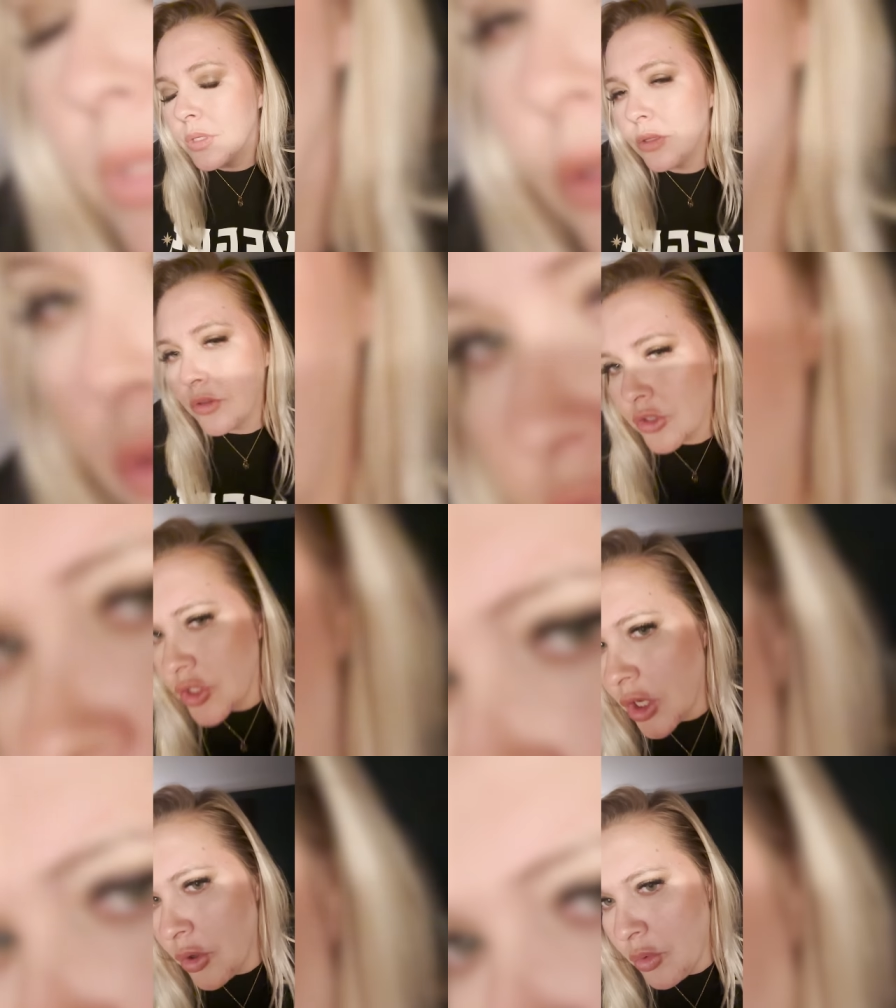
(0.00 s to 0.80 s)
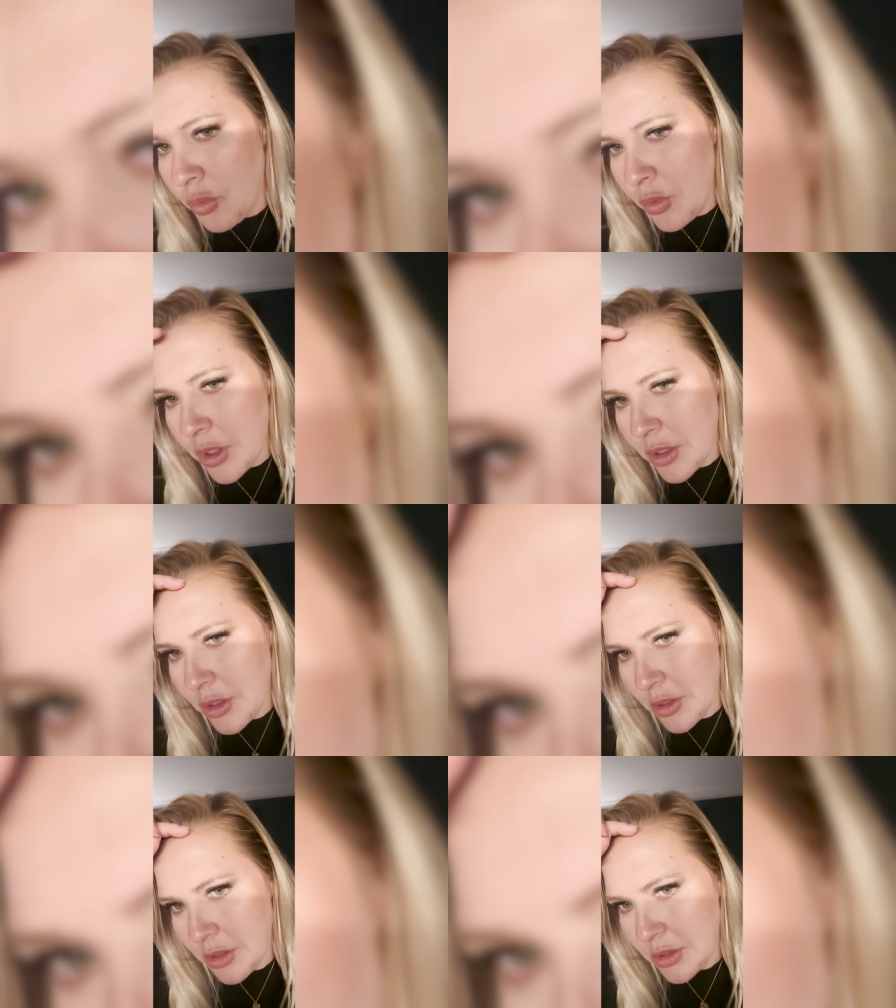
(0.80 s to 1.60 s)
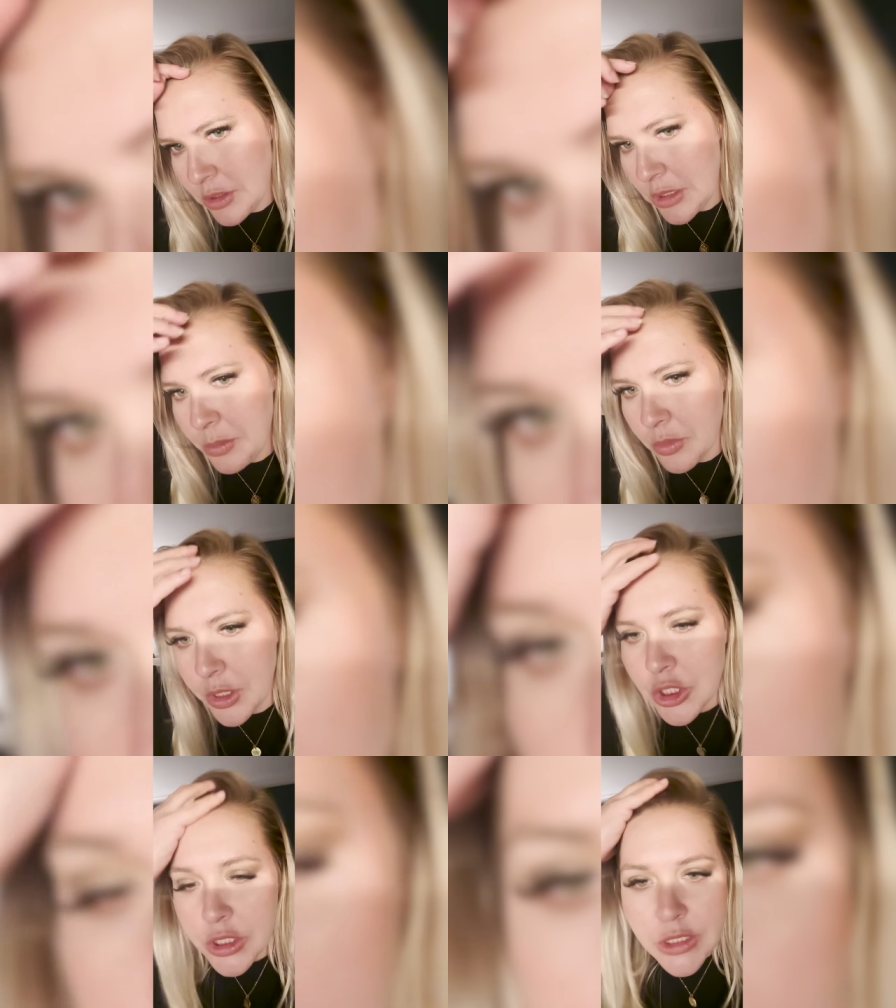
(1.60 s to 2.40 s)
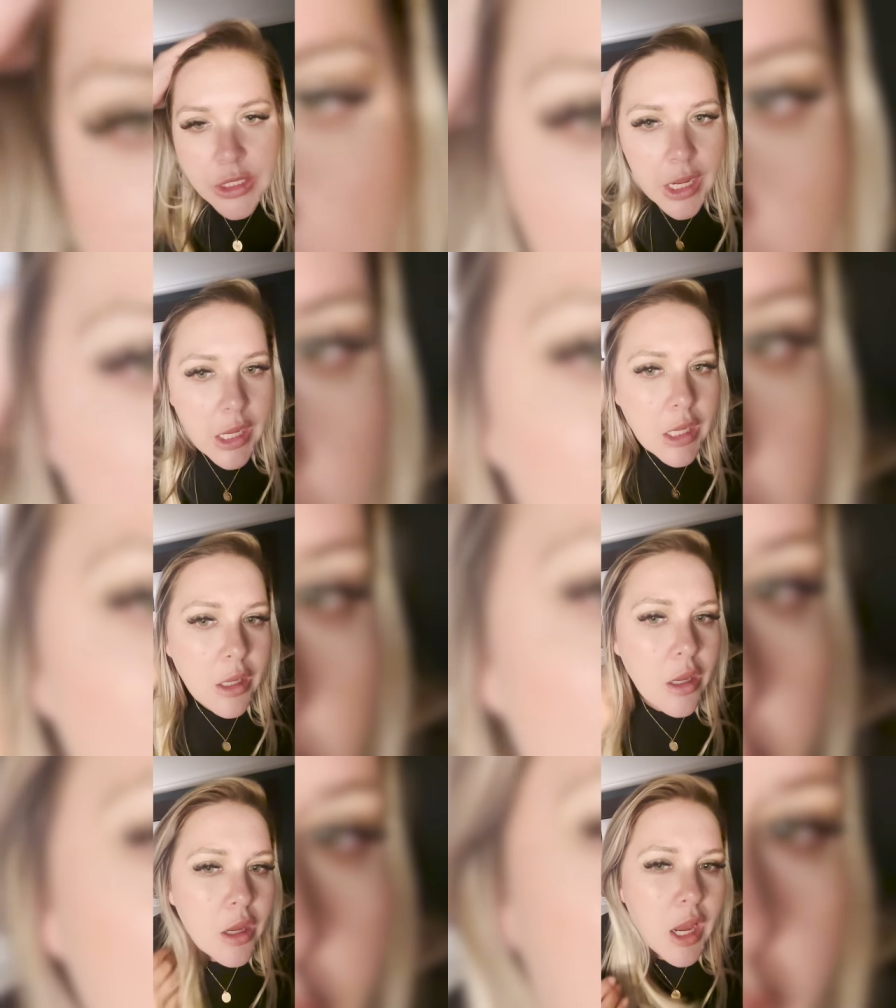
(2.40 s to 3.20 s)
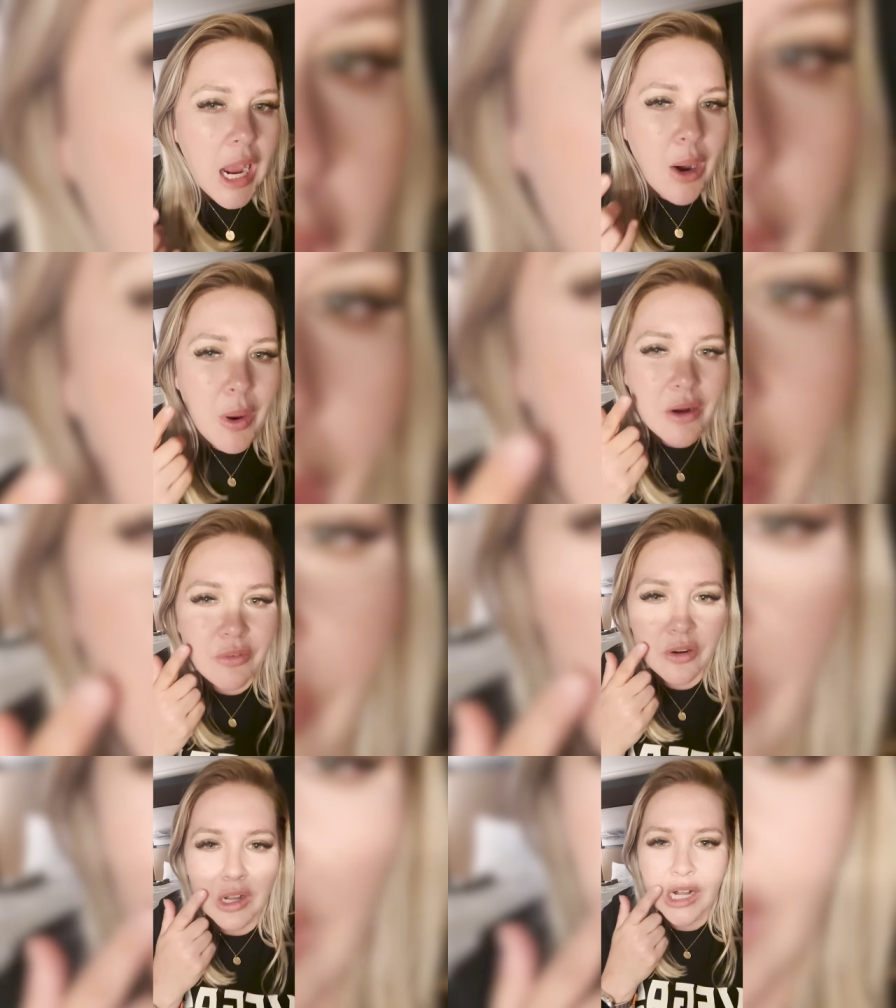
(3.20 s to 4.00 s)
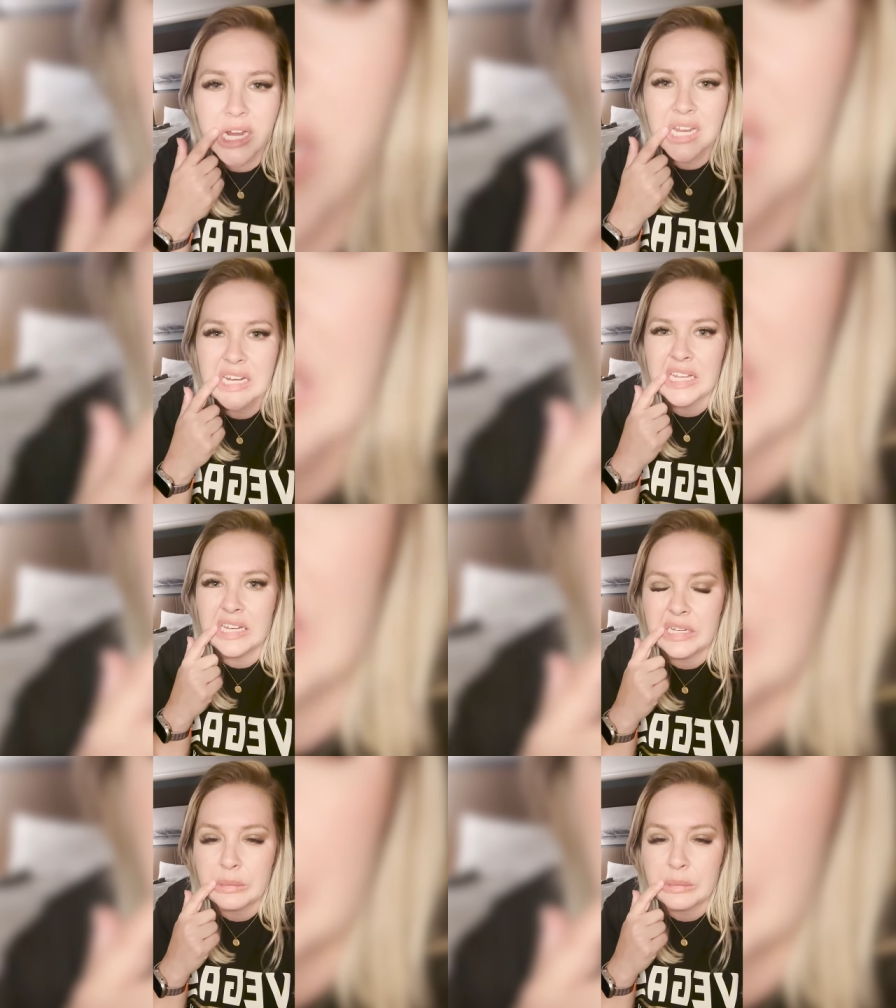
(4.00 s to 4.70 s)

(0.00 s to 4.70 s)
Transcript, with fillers: There's no separation today. However, in like